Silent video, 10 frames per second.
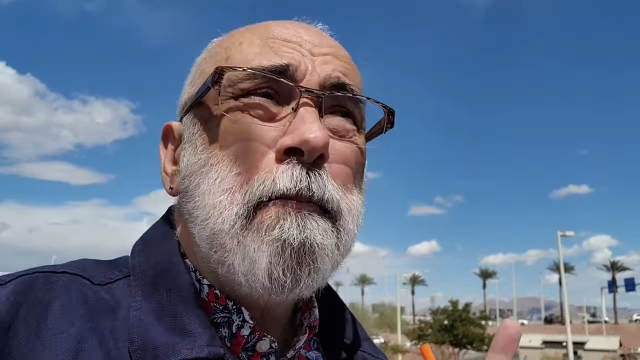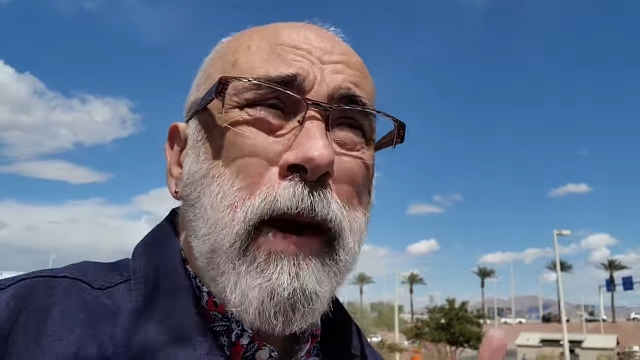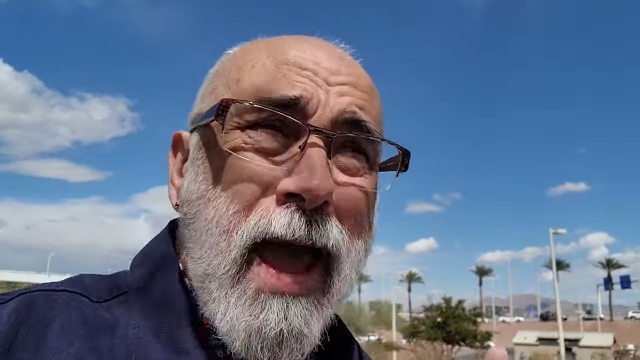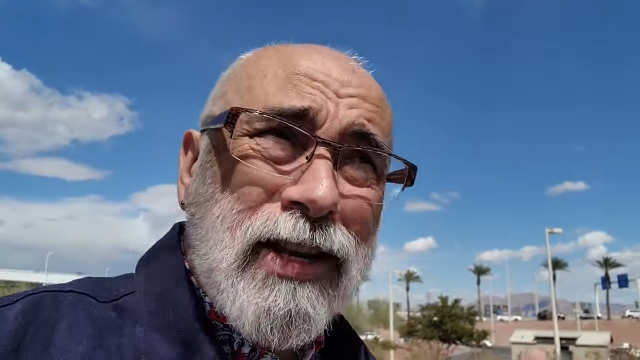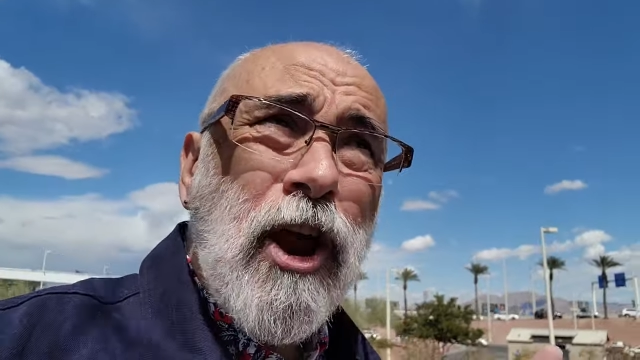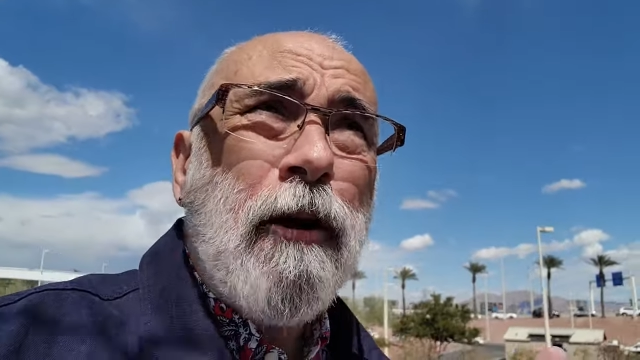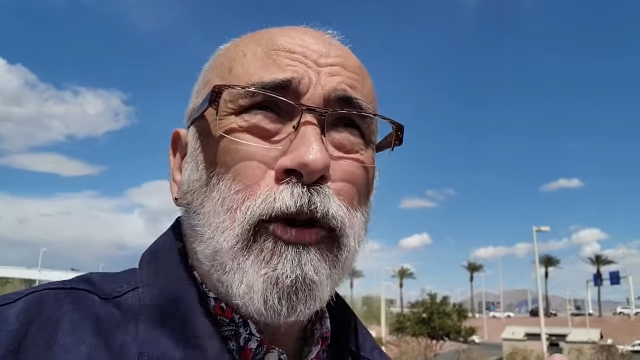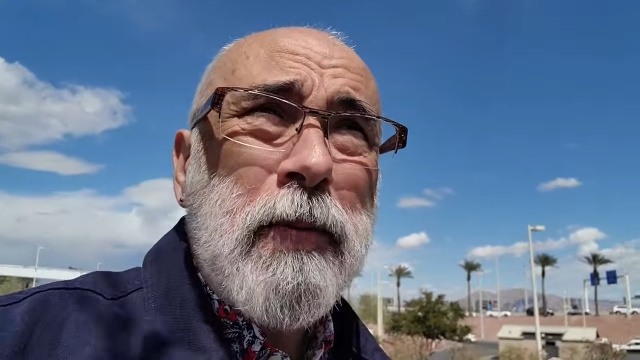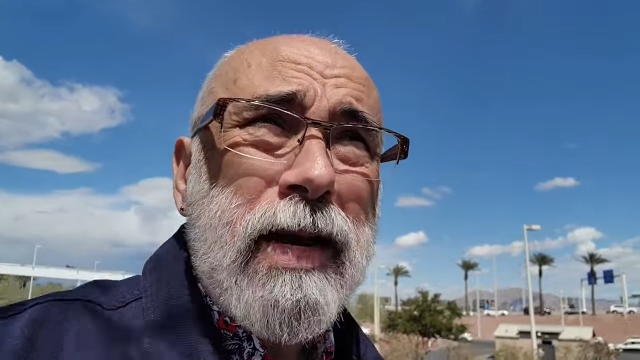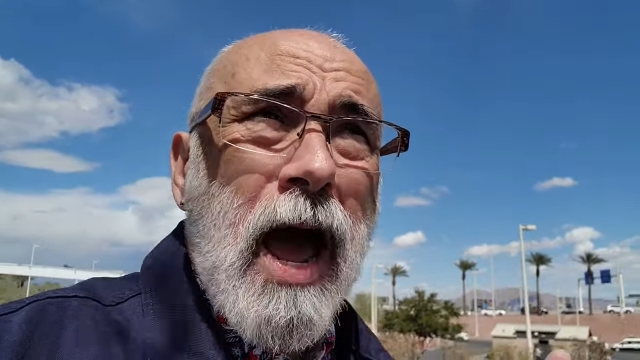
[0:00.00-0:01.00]
The
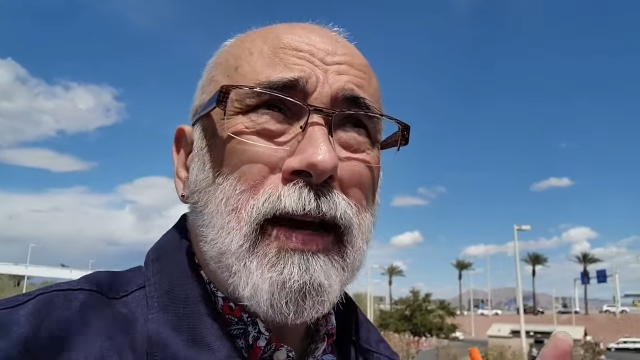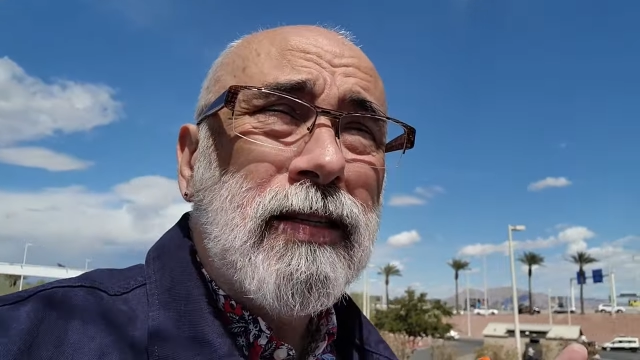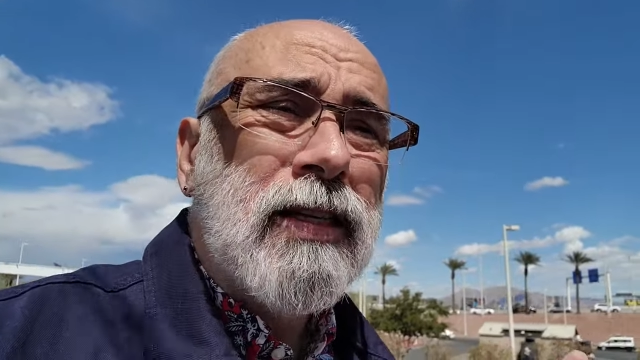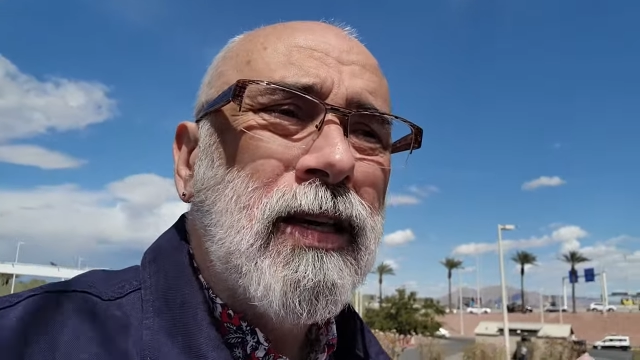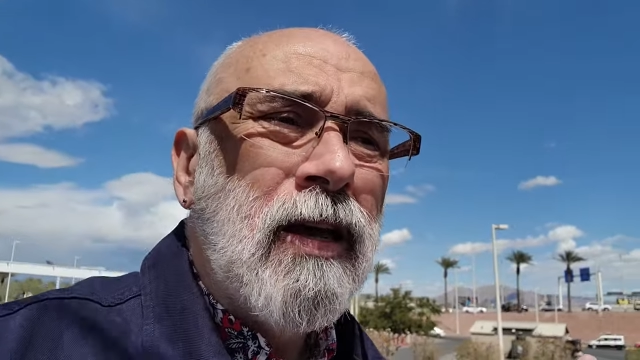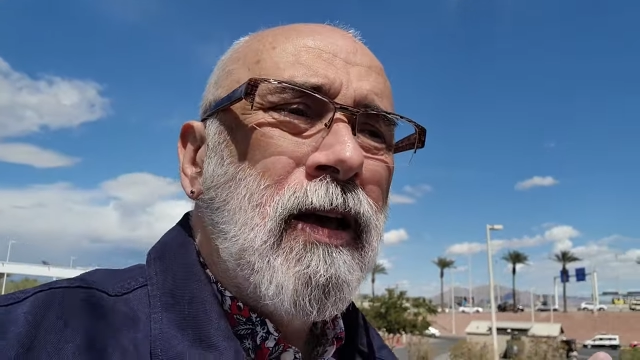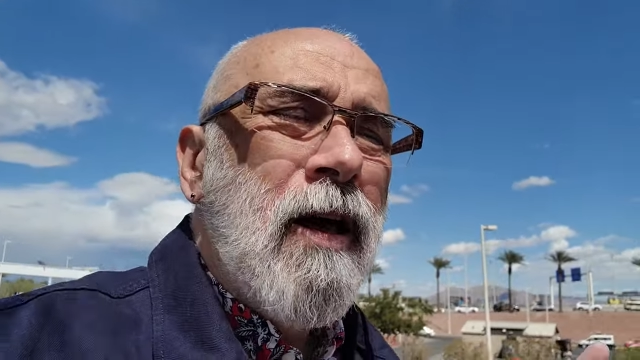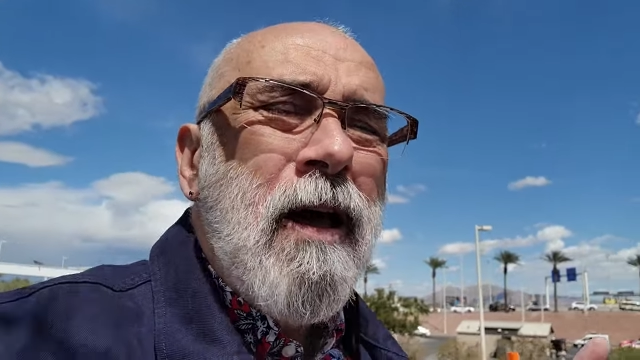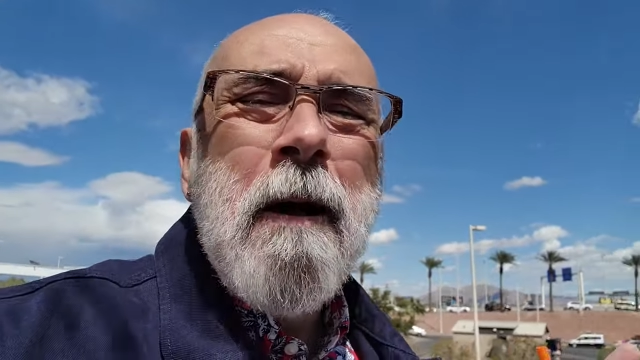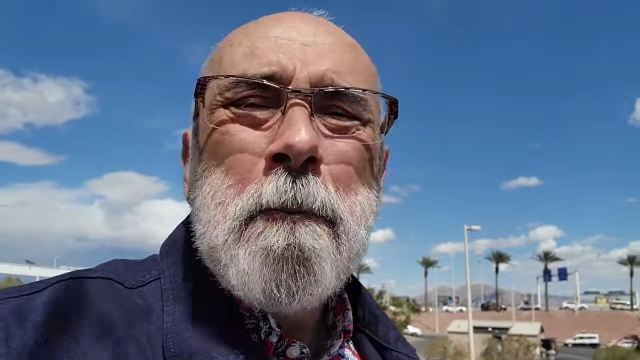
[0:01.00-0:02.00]
paycheck would be nice,
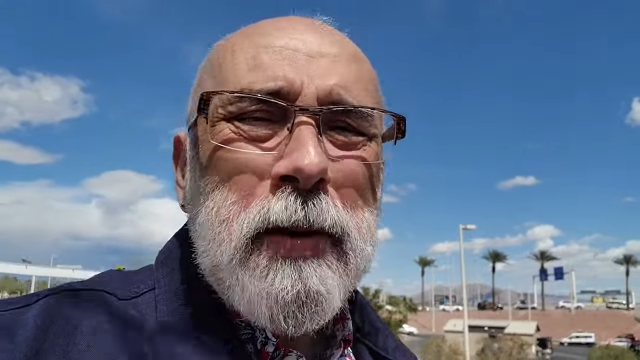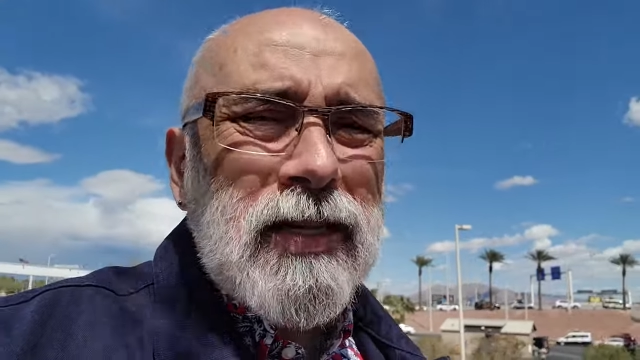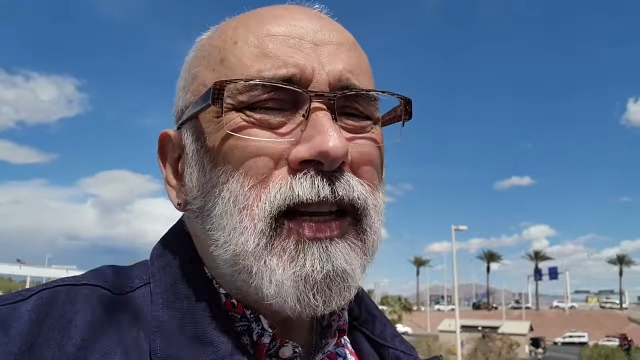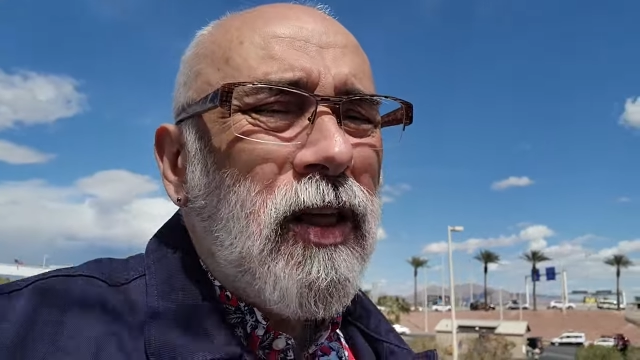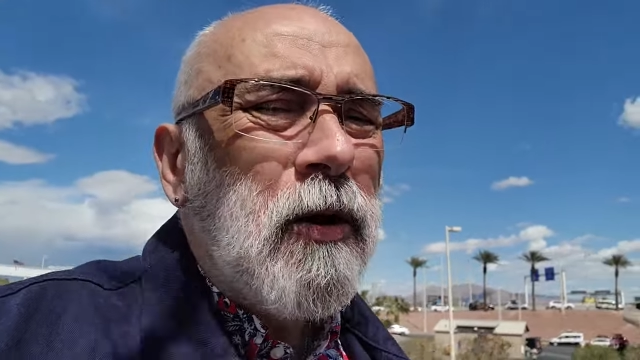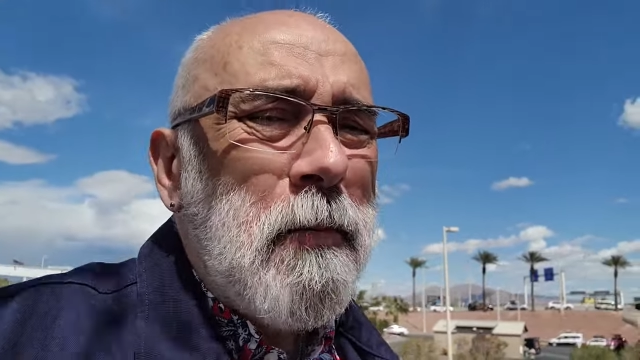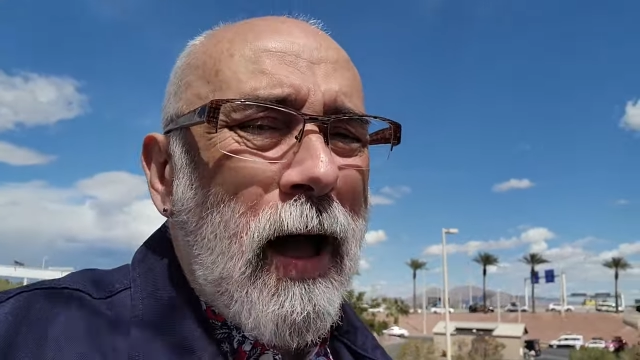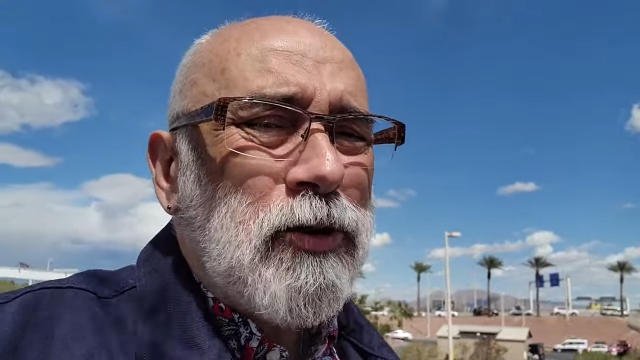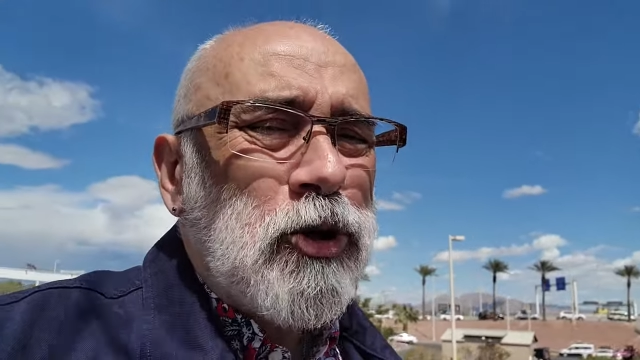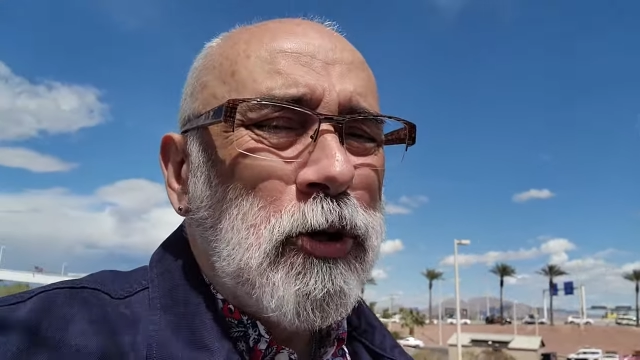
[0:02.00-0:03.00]
but it's a little
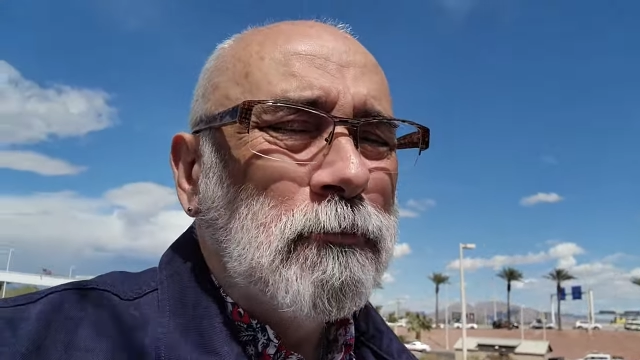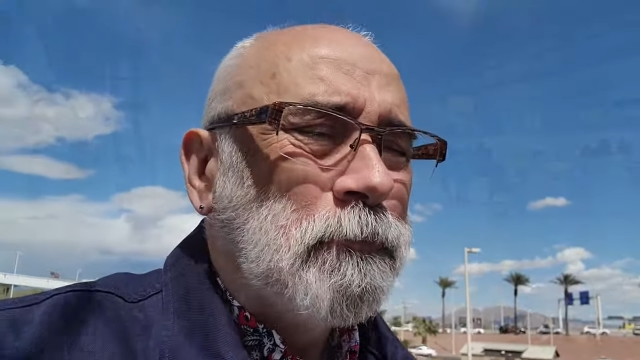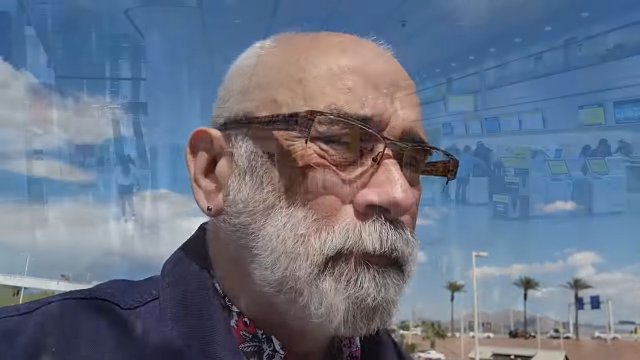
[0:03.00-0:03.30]
much.